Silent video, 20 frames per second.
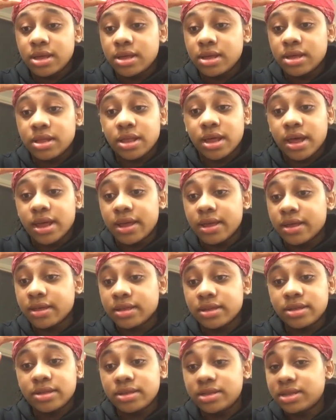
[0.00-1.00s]

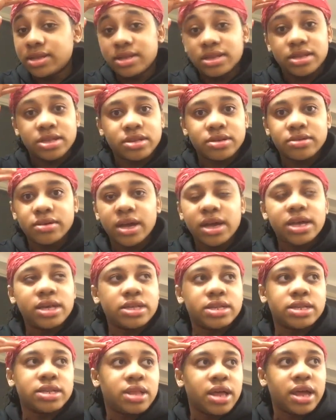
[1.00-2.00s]
Like, this is
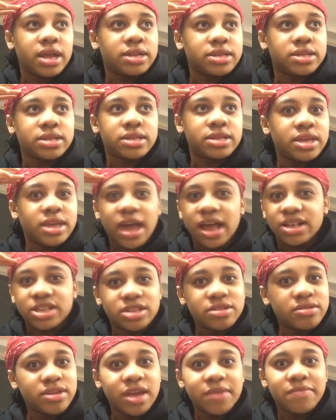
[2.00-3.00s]
crazy. Like, I
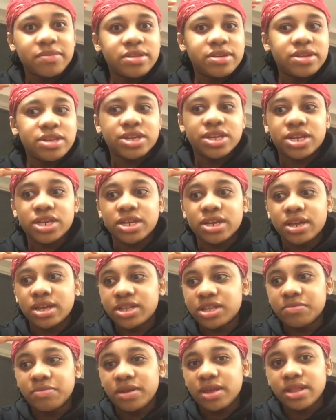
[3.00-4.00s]
still can't believe this shit.
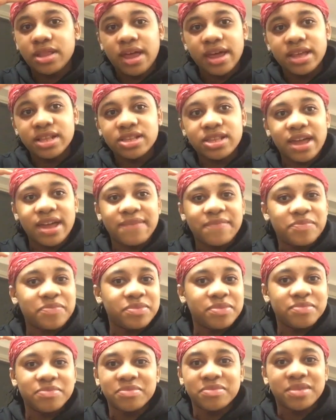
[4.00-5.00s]
It's like
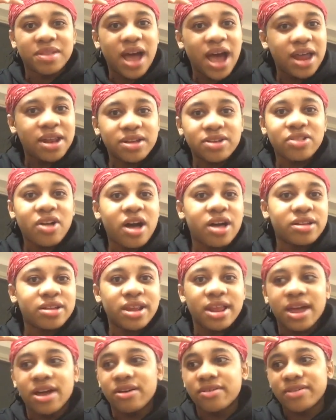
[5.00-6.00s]
9 o'clock
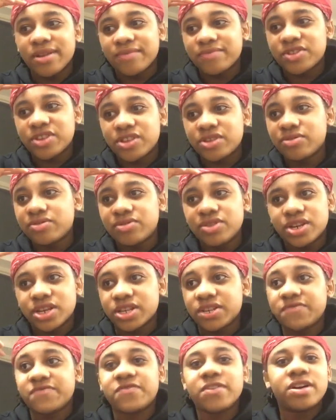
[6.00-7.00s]
now, and I'm still
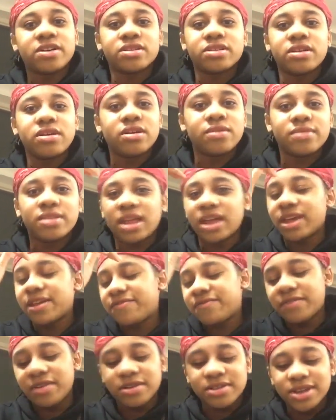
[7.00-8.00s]
just fucked up. Like,
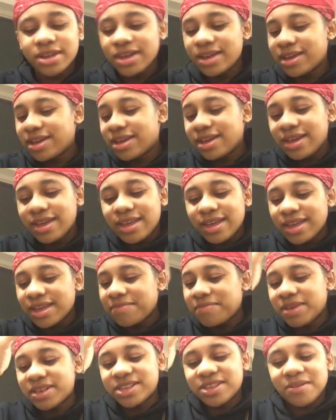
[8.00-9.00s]
it
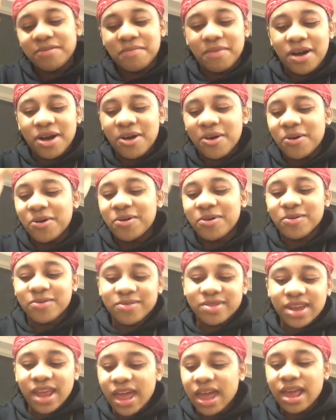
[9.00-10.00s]
messed up my whole
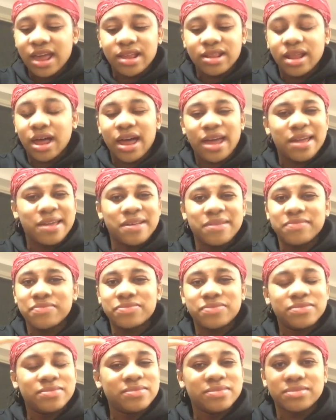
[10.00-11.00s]
day. Like,
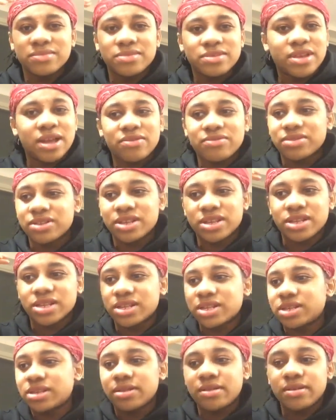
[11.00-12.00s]
that was just,